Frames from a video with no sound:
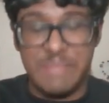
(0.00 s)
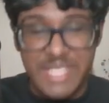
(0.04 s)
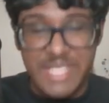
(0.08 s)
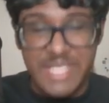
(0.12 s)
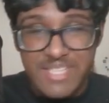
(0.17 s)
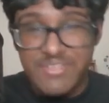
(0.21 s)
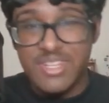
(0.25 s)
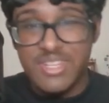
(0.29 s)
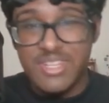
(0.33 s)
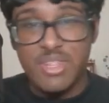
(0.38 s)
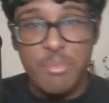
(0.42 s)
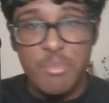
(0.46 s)

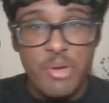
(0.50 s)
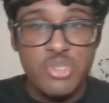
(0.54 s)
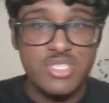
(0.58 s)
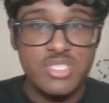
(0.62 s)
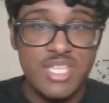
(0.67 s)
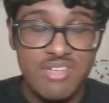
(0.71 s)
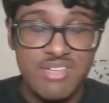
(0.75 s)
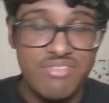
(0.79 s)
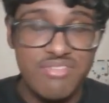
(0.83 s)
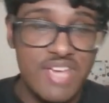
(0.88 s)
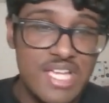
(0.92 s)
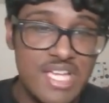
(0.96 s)
Even the most
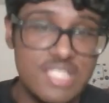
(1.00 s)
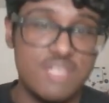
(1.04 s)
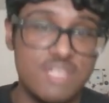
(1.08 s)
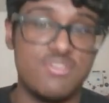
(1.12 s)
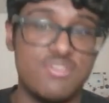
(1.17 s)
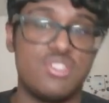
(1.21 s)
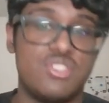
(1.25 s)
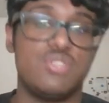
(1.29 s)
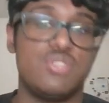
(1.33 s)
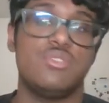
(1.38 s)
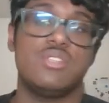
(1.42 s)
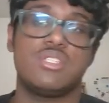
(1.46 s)
advanced of
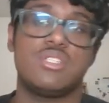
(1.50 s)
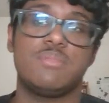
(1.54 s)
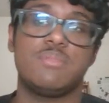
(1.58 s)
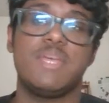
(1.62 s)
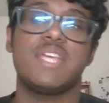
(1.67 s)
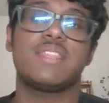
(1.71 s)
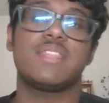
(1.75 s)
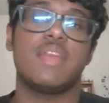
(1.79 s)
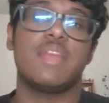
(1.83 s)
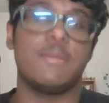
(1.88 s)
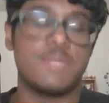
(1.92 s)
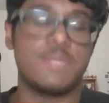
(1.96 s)
students
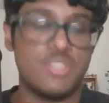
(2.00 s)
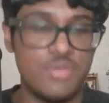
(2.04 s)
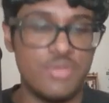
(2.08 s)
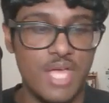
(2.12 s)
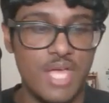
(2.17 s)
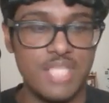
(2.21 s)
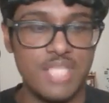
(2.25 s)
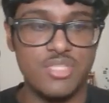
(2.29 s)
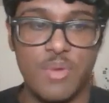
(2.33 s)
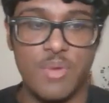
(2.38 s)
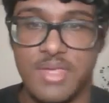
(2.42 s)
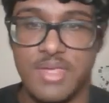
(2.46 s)
make them. So
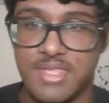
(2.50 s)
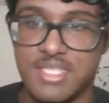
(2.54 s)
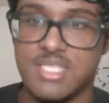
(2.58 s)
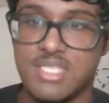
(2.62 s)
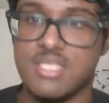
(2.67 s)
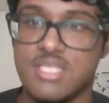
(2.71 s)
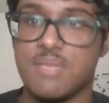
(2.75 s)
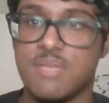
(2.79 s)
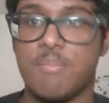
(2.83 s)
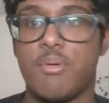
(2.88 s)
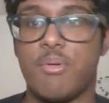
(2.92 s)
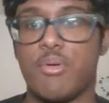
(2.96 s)
that's why this is
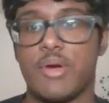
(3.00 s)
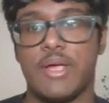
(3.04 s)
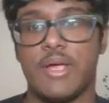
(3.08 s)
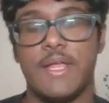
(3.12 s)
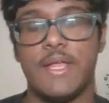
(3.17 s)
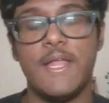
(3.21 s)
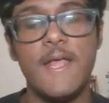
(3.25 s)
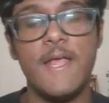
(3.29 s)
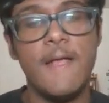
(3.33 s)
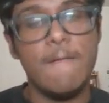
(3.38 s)
important.